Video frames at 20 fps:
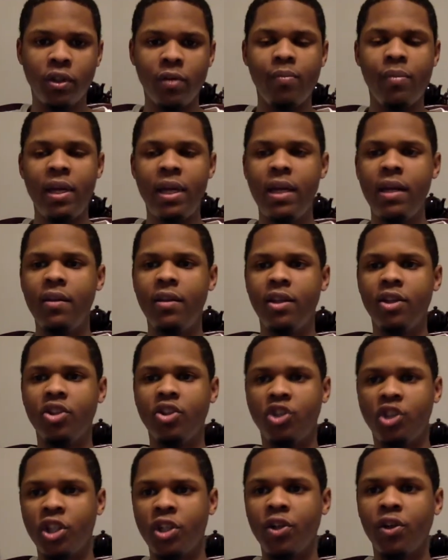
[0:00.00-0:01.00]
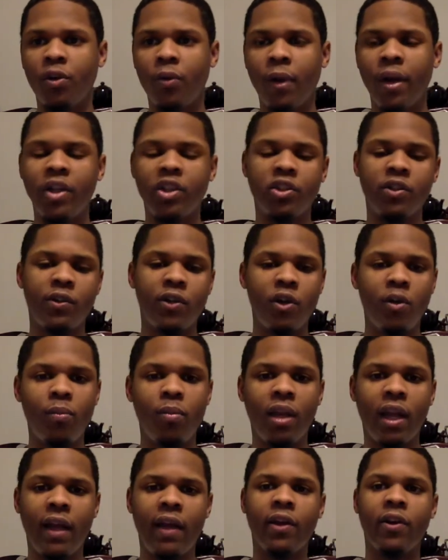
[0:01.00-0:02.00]
be this generational
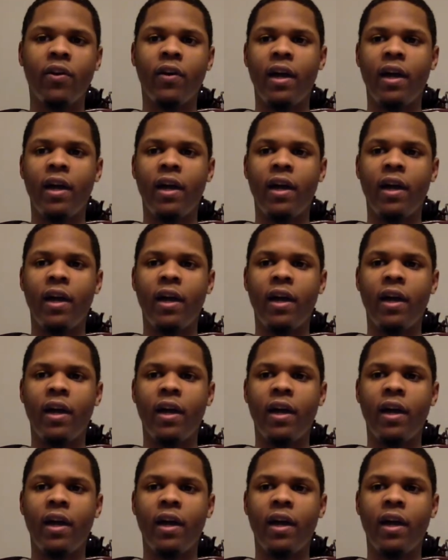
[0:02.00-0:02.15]
player.